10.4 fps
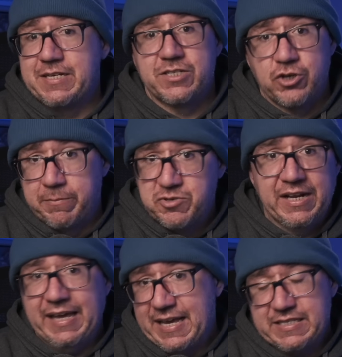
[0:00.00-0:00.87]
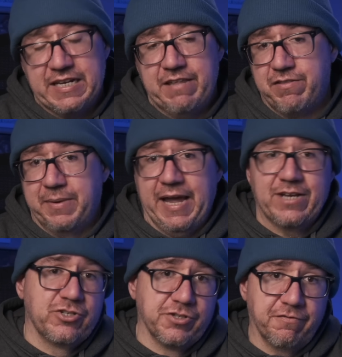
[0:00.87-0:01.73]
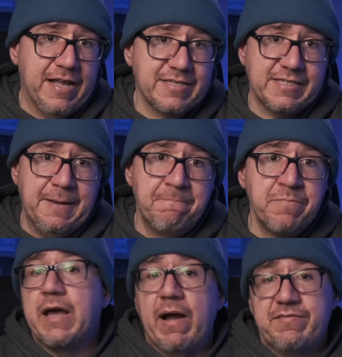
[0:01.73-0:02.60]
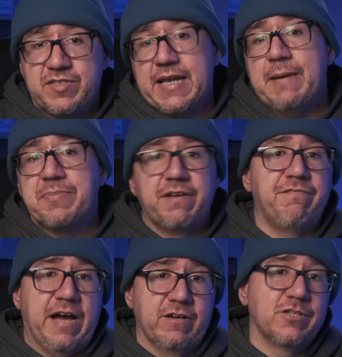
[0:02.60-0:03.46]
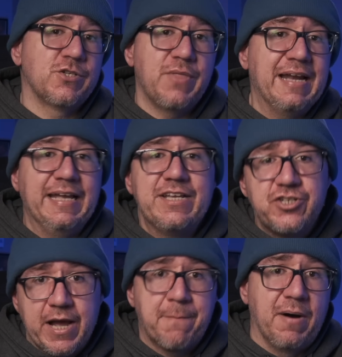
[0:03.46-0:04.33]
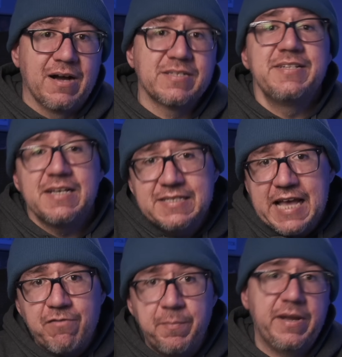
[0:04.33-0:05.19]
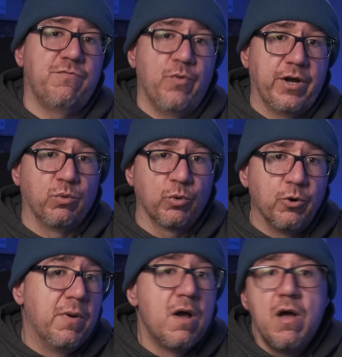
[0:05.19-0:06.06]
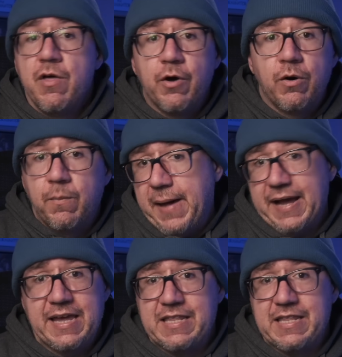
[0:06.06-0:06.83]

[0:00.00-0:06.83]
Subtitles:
the description in case any of them catches your fancy. Now, I've set up the dividers so that each deck box does have a bit of wiggle room, though packing